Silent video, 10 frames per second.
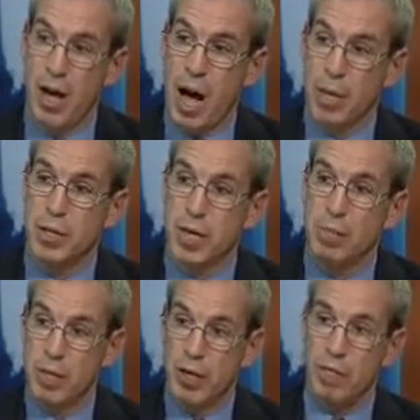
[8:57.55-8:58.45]
I'm going to
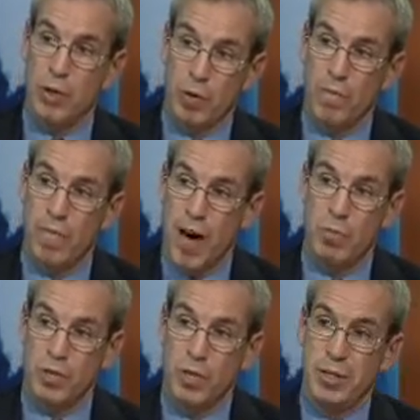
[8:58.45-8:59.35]
take money from your
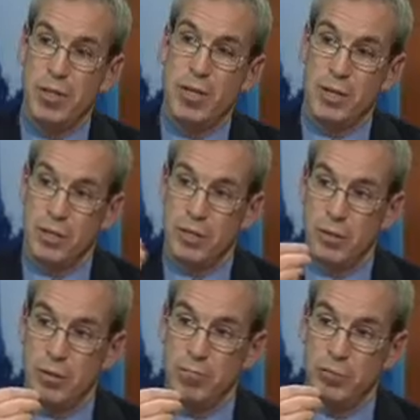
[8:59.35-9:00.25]
5%
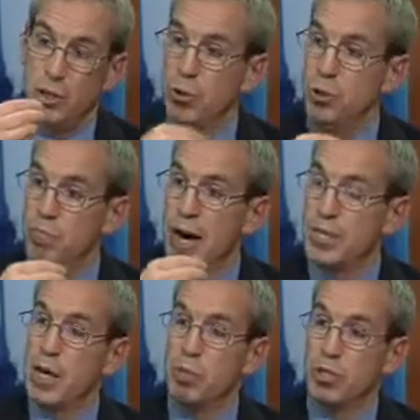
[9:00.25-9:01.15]
to reduce my
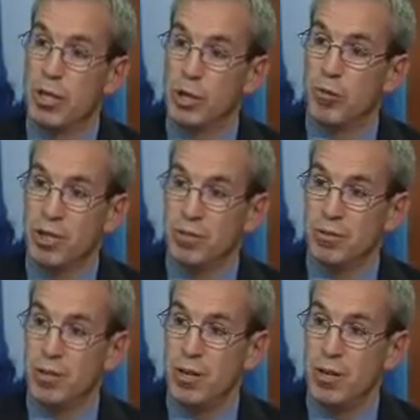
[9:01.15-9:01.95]
10% increase.